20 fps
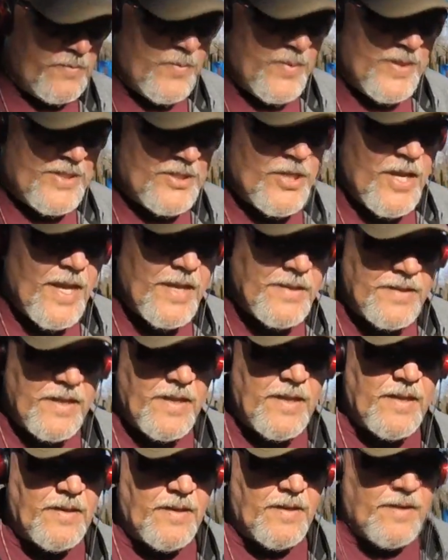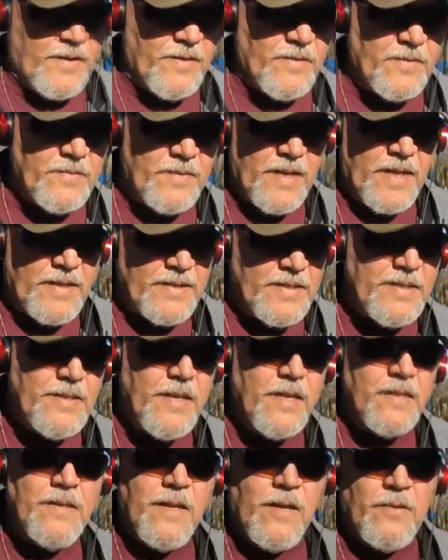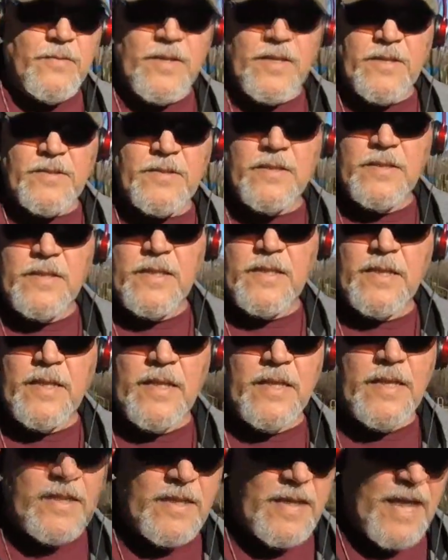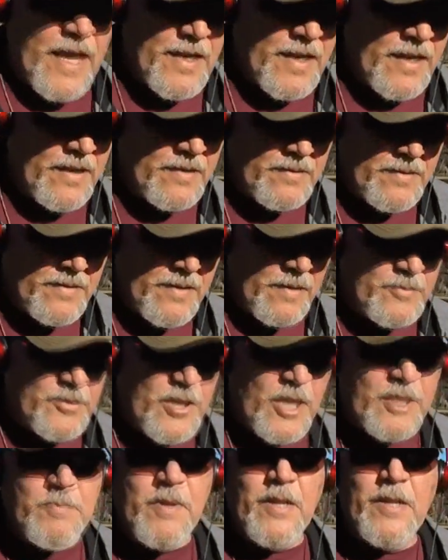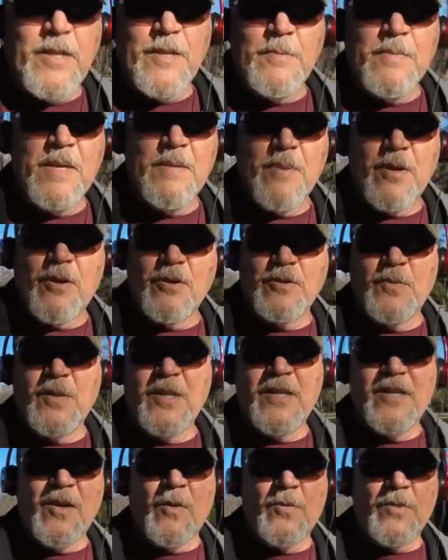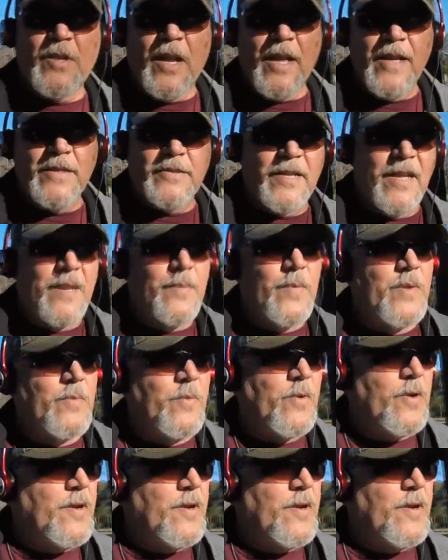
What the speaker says: we checked in here, and I did not know this, and it kind of upsets me a little bit because we didn't know it the last time we